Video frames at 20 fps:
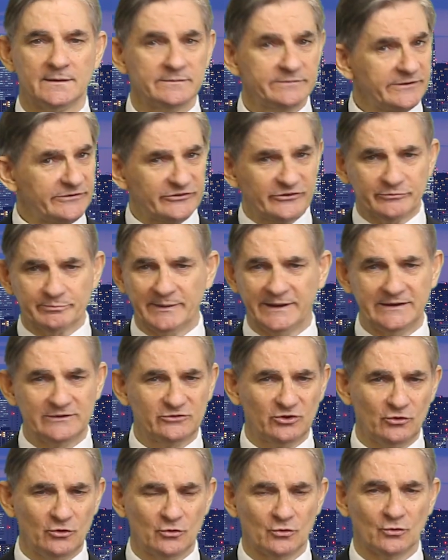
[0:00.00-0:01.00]
This is me
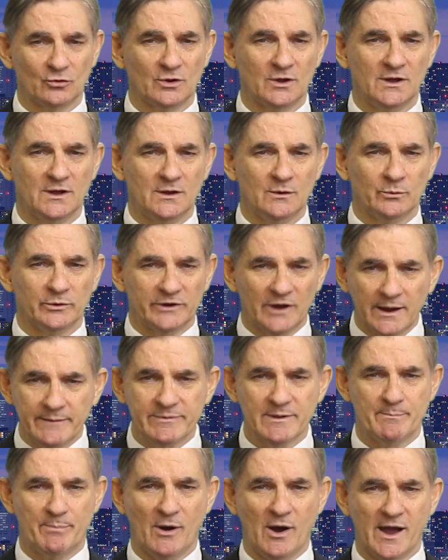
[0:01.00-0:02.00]
too. When I'm
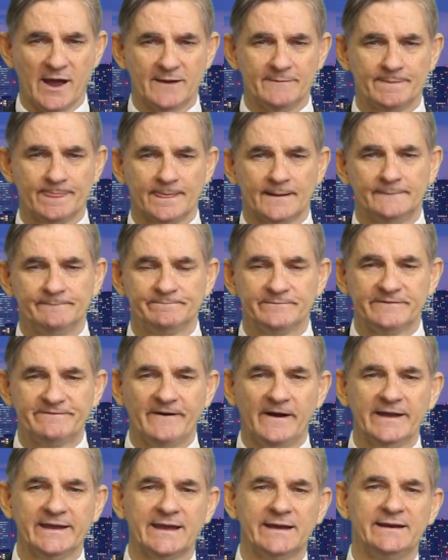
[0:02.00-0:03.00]
the buyer, if
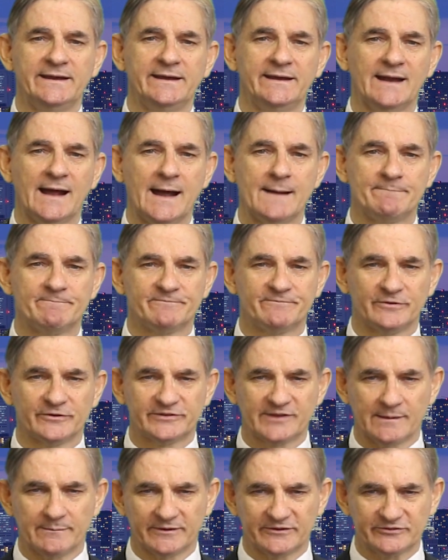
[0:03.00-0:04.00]
I get hit up for
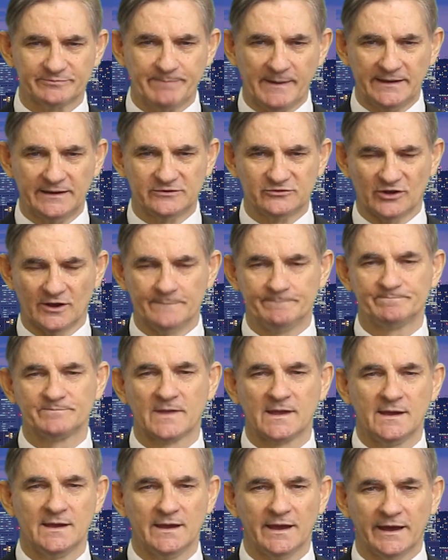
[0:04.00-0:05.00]
some expenditure,
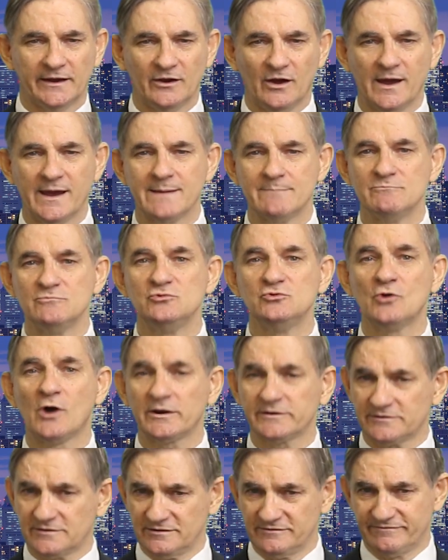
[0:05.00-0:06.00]
and I am
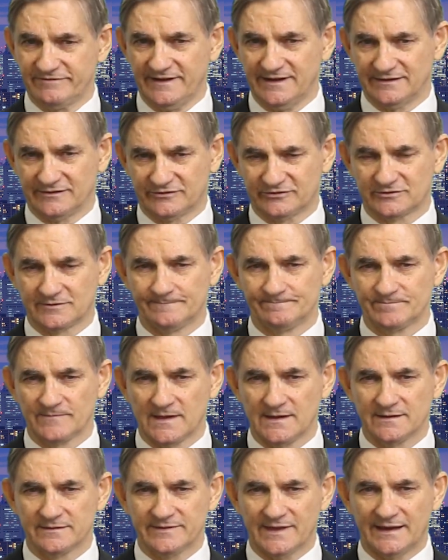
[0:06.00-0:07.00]
not convinced
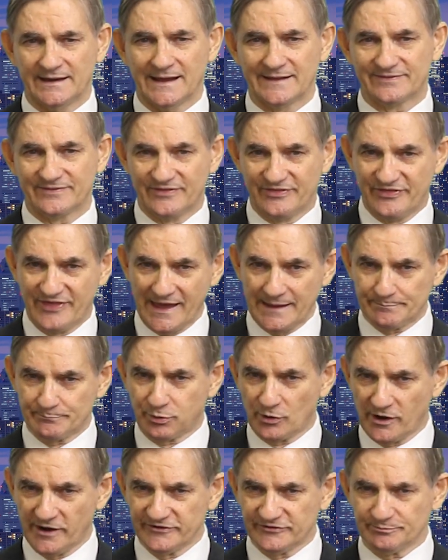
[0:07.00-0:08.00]
that at that
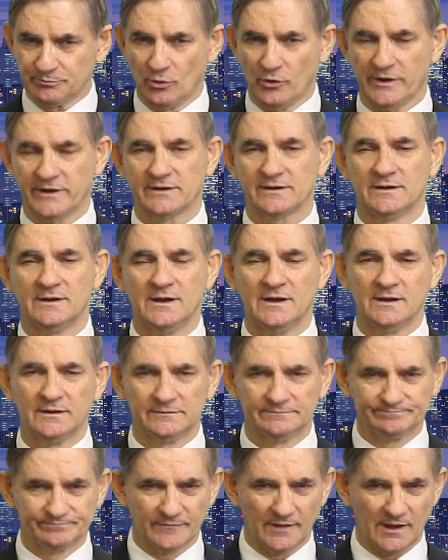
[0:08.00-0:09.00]
price point
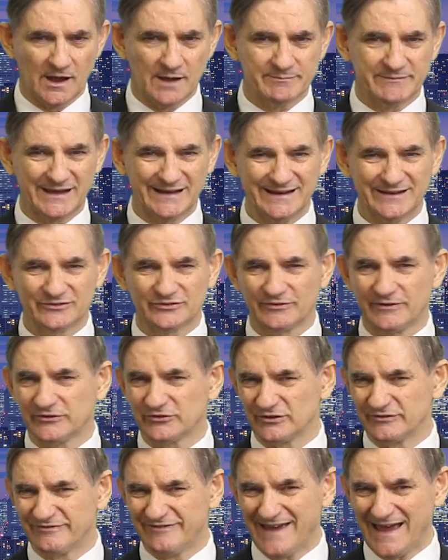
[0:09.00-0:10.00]
I'm getting
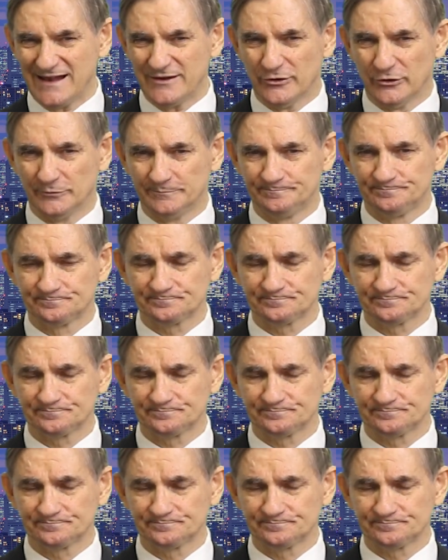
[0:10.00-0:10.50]
sufficient value,